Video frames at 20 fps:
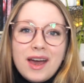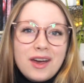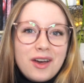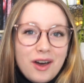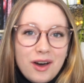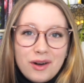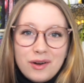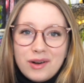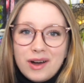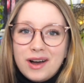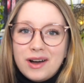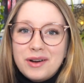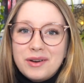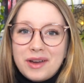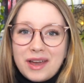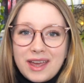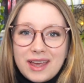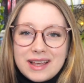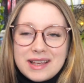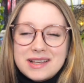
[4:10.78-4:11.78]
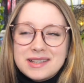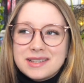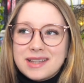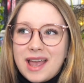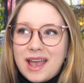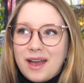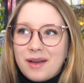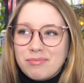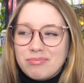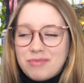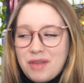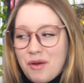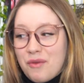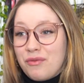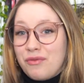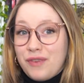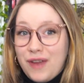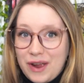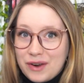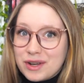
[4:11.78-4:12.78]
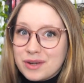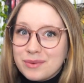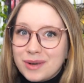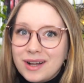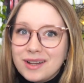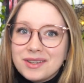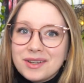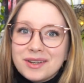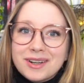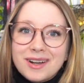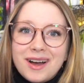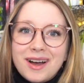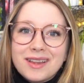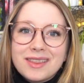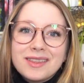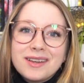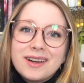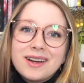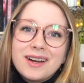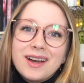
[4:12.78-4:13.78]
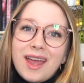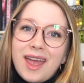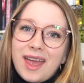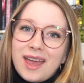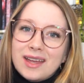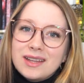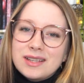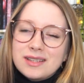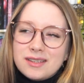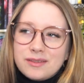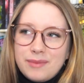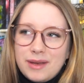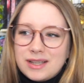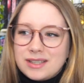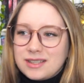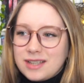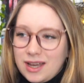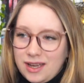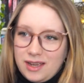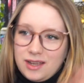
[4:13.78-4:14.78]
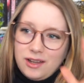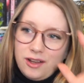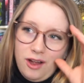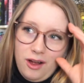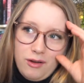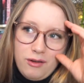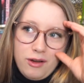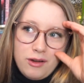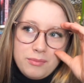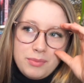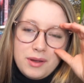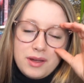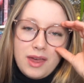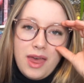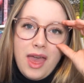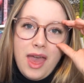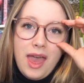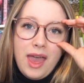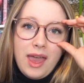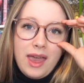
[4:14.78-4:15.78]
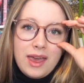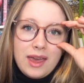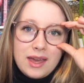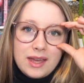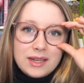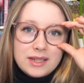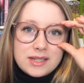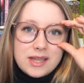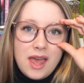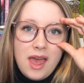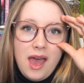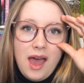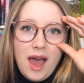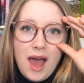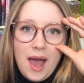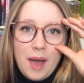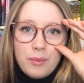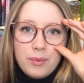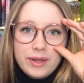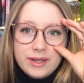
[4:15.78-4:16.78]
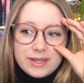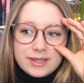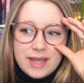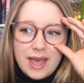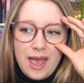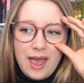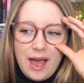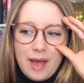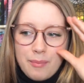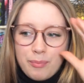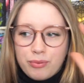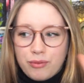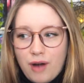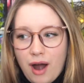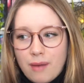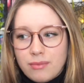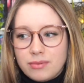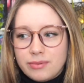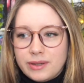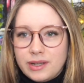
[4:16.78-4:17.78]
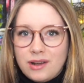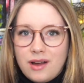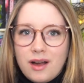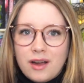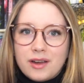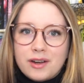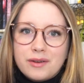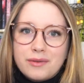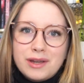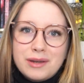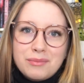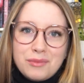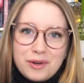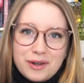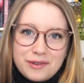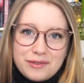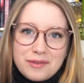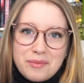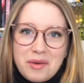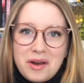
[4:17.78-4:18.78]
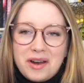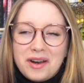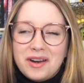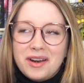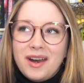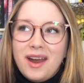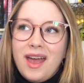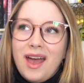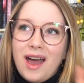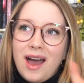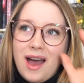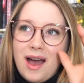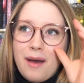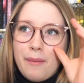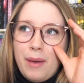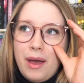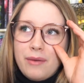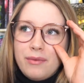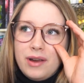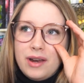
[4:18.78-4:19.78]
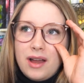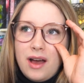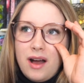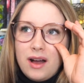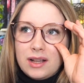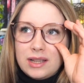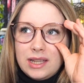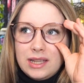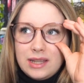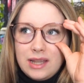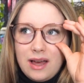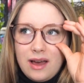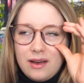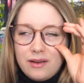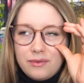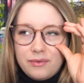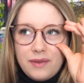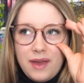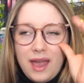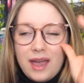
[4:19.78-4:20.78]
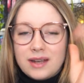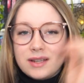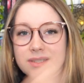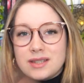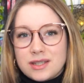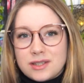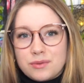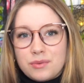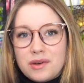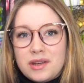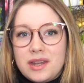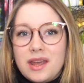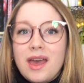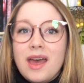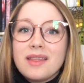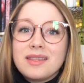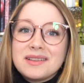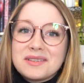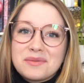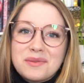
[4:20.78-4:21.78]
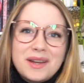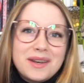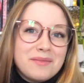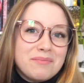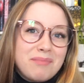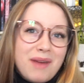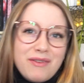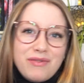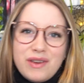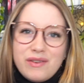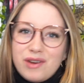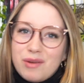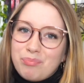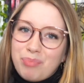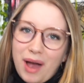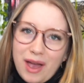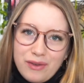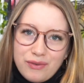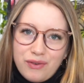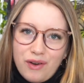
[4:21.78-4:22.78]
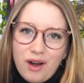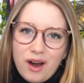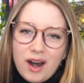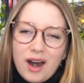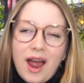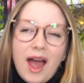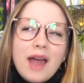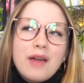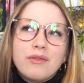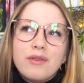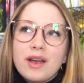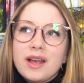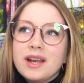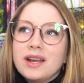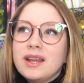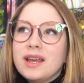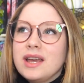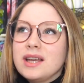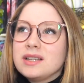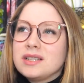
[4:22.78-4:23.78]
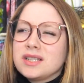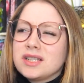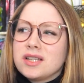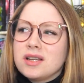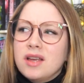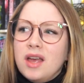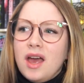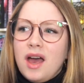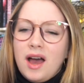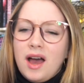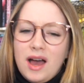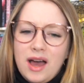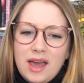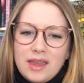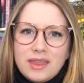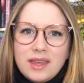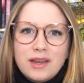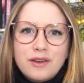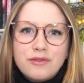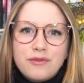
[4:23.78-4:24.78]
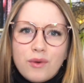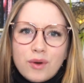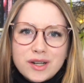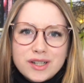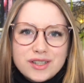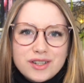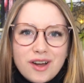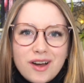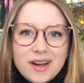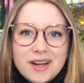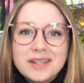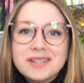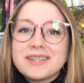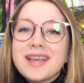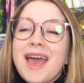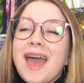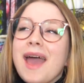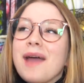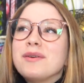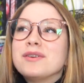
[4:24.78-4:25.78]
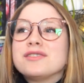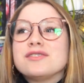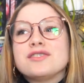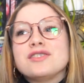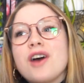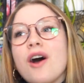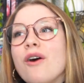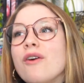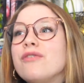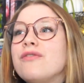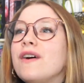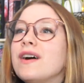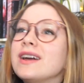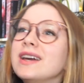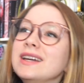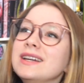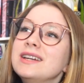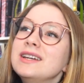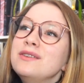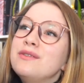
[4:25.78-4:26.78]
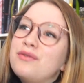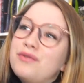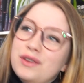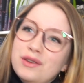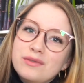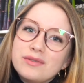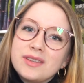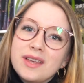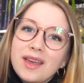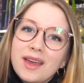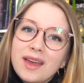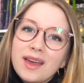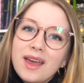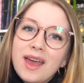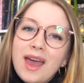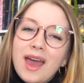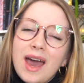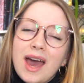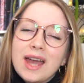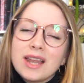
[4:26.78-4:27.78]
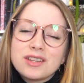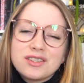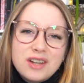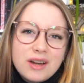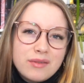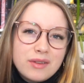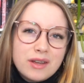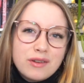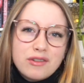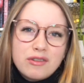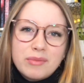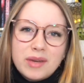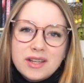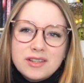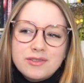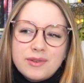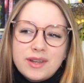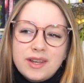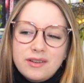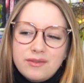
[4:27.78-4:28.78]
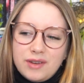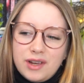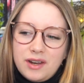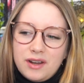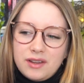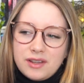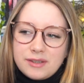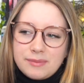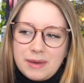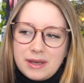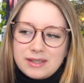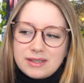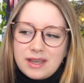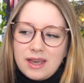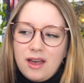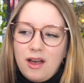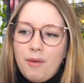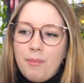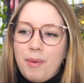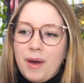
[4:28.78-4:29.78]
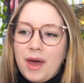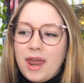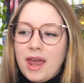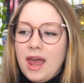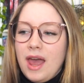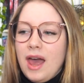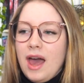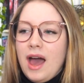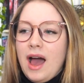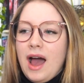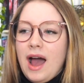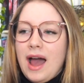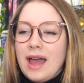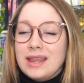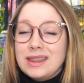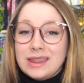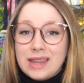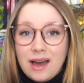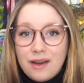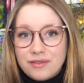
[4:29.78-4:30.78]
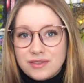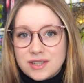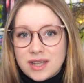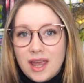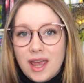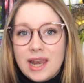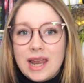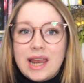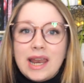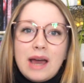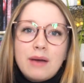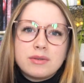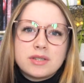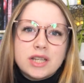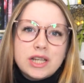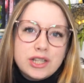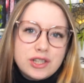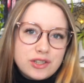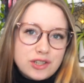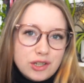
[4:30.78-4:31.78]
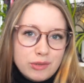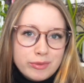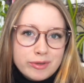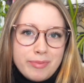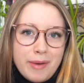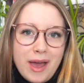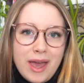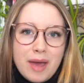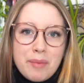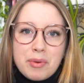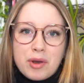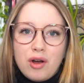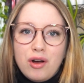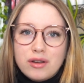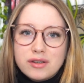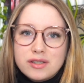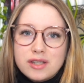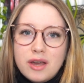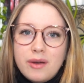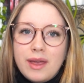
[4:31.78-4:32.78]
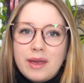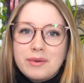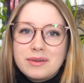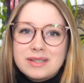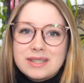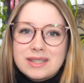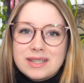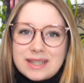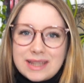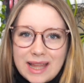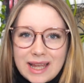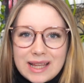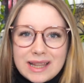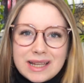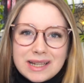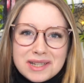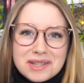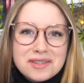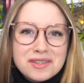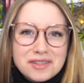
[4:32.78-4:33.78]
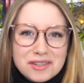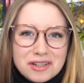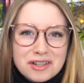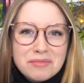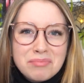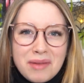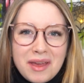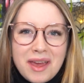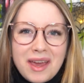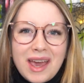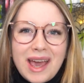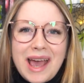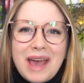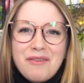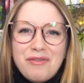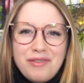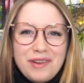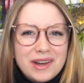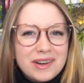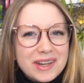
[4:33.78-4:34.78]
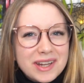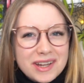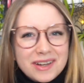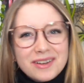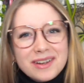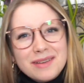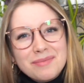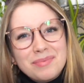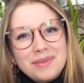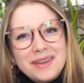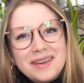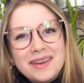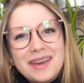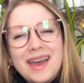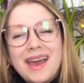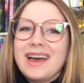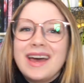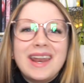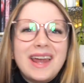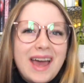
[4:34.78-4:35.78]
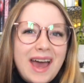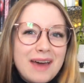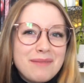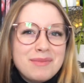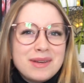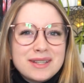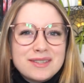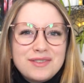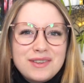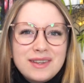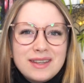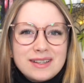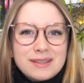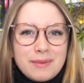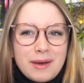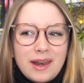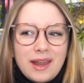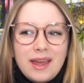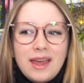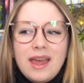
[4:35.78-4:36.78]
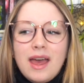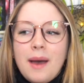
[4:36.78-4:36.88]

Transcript: Coho is like a very well-known author and this is my second Coho book and I will say I'm probably not going to read more from her. Um, I read Ugly Love and this one. This one my favorite by far. I rated it I think four stars. It was so fucking confusing and it's not really a romance so I didn't rate it on the spice scale but I loved it and I was consumed by it but also it was slightly disturbing, very creepy and I had mixed feelings about it